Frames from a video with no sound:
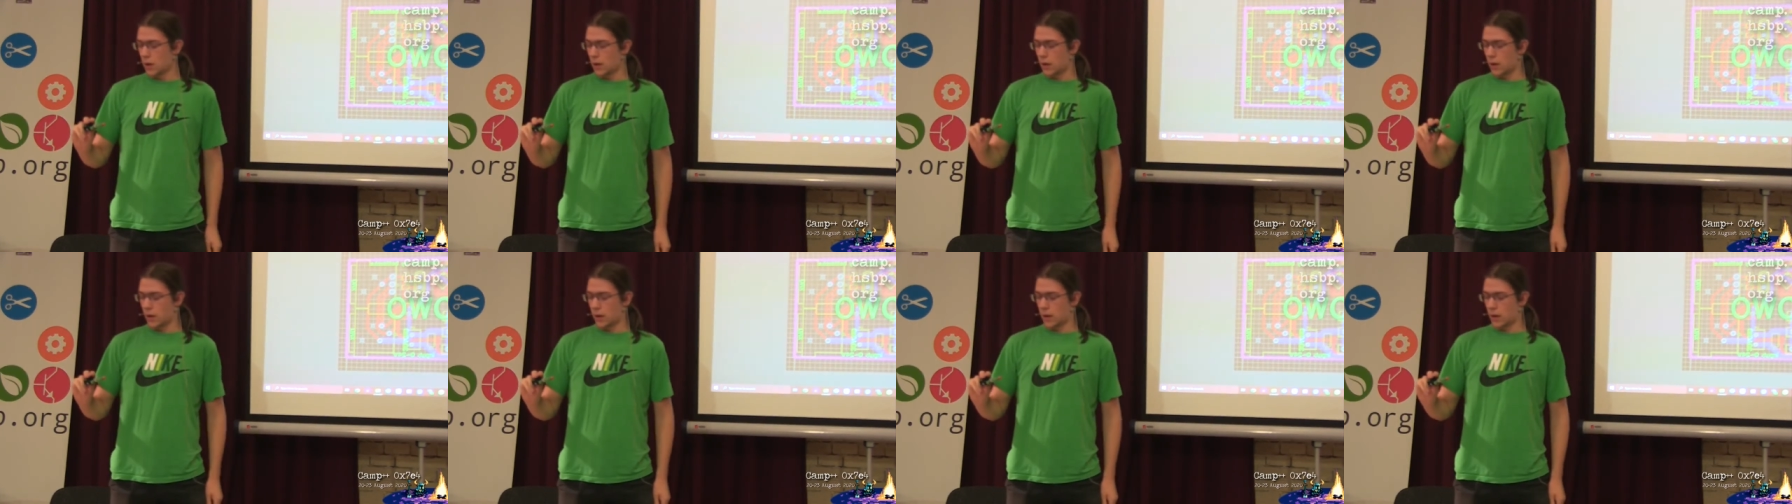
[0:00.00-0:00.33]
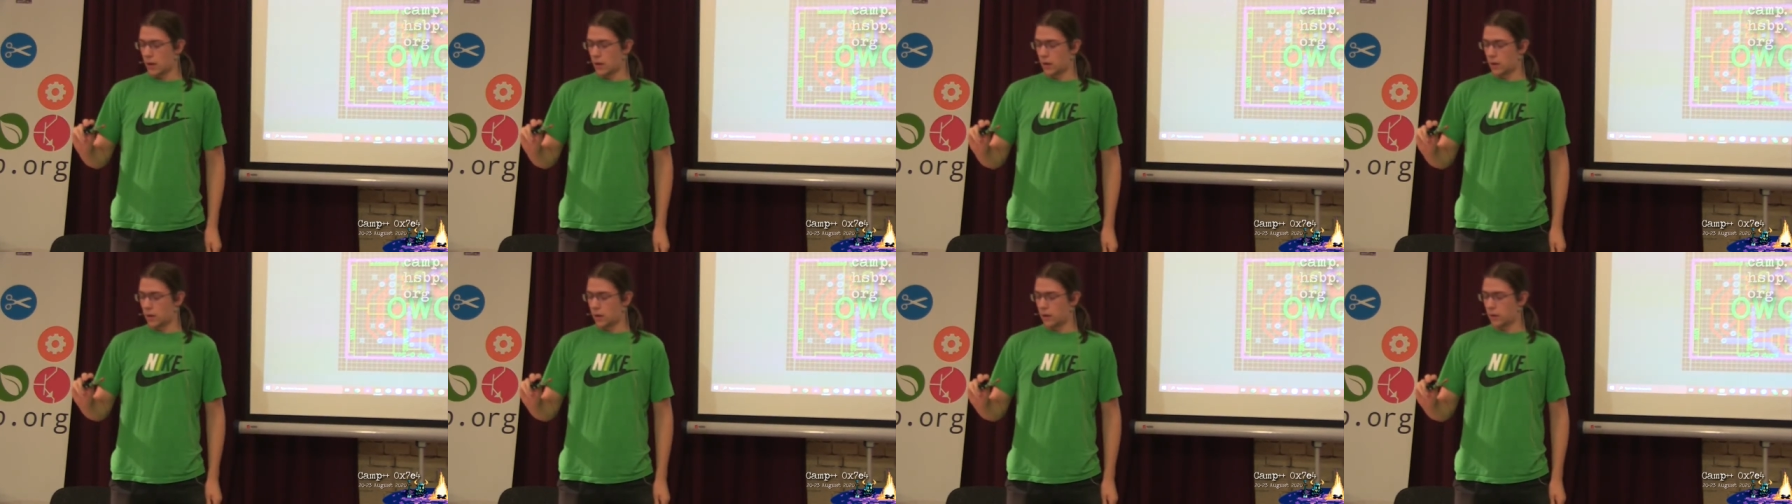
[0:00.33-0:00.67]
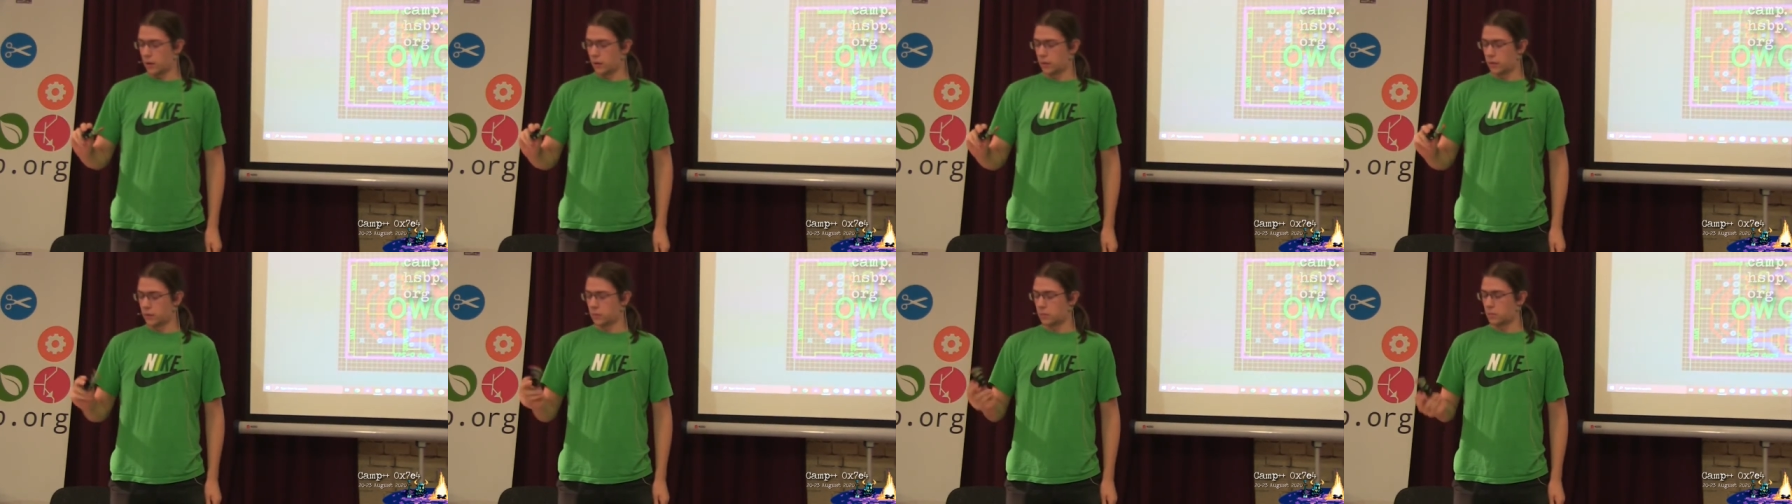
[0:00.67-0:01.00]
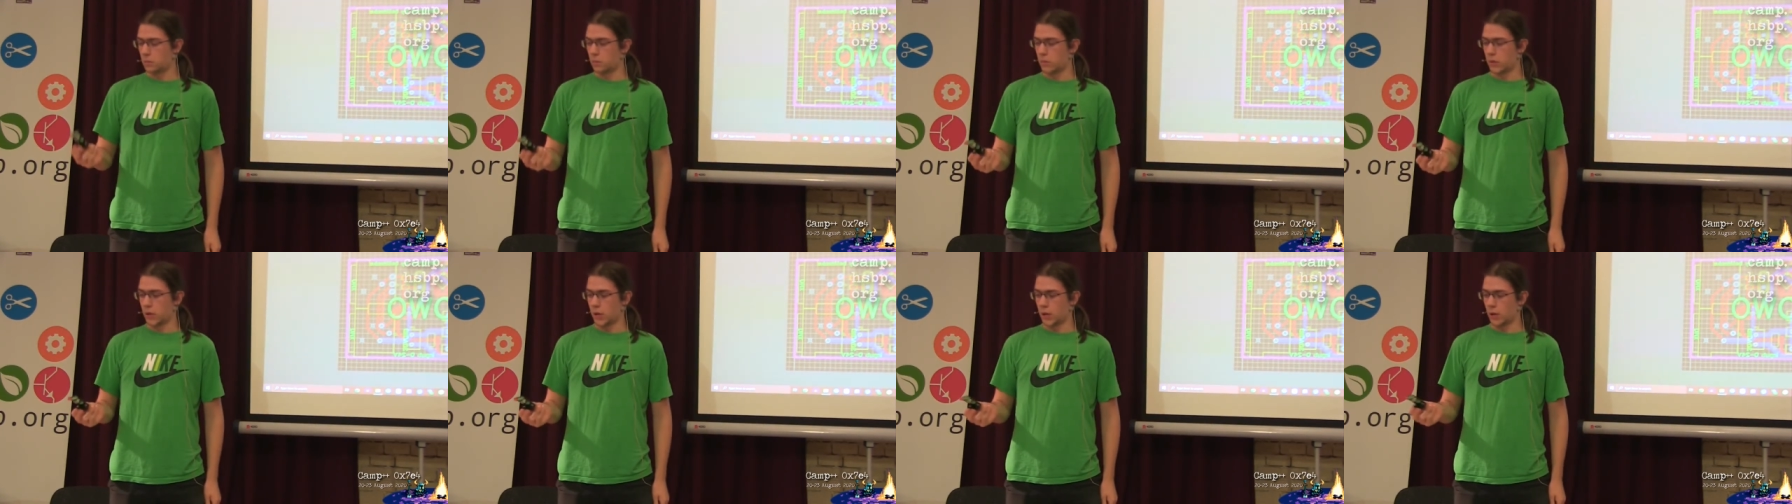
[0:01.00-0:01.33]
And
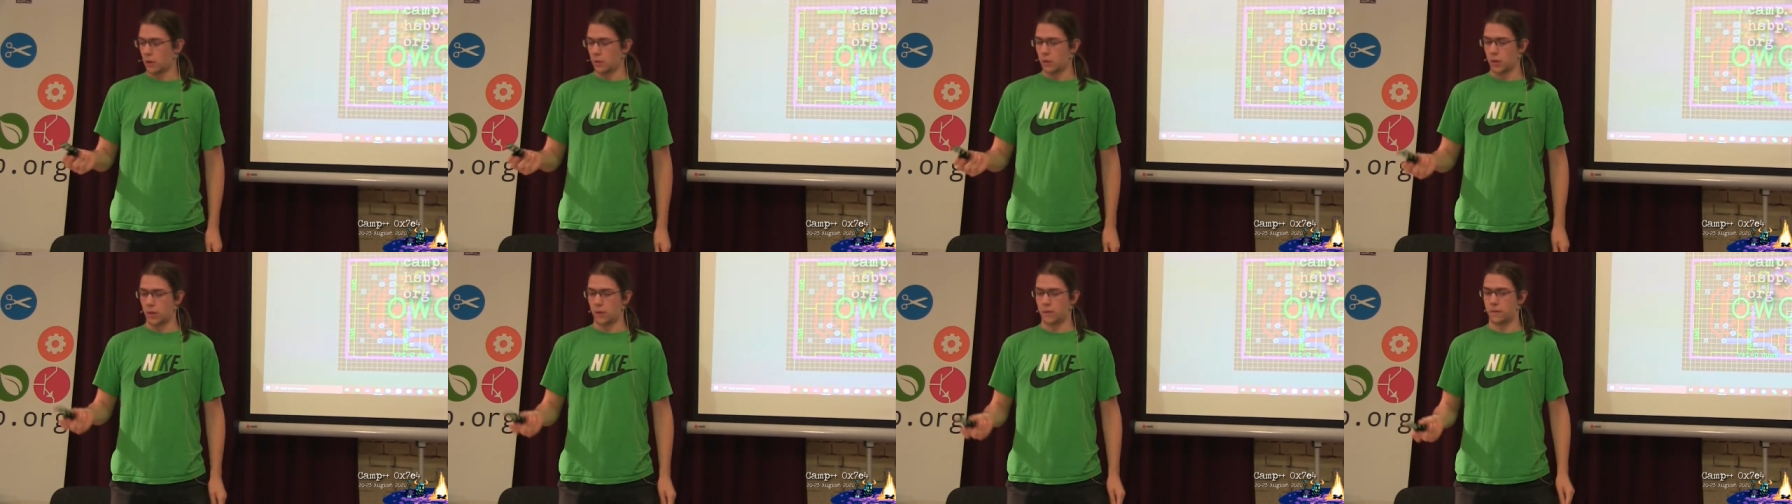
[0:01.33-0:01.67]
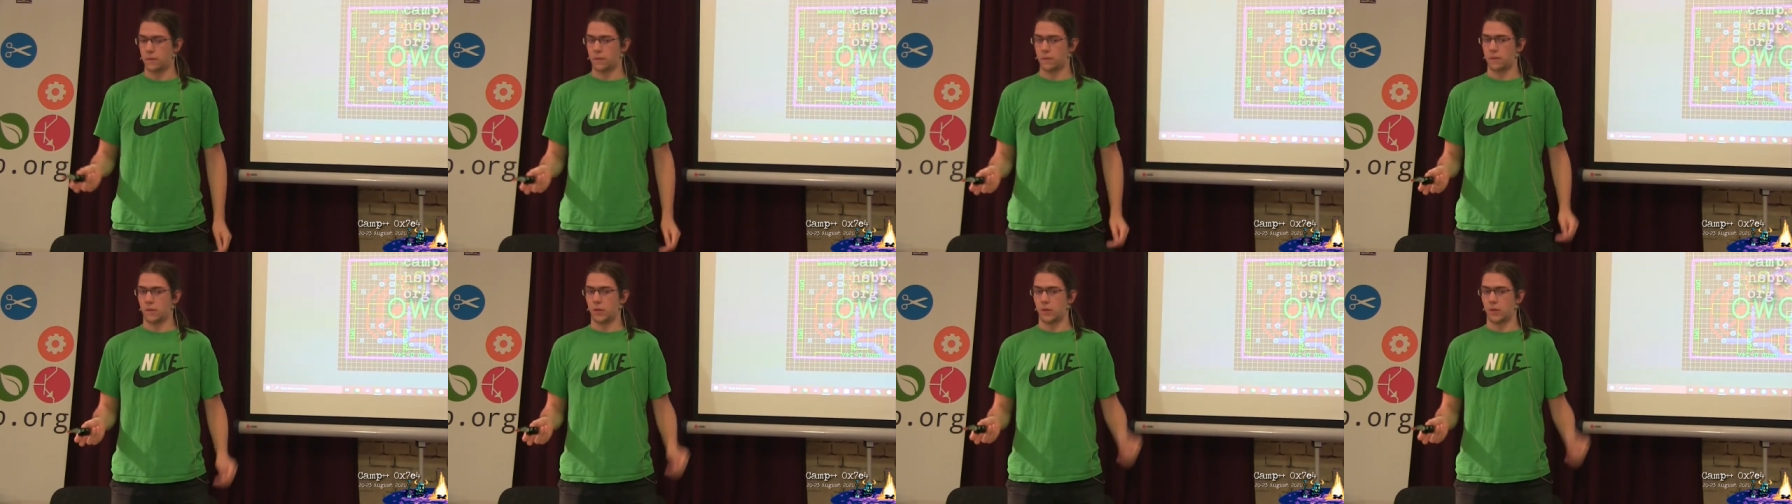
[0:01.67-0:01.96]
yeah, if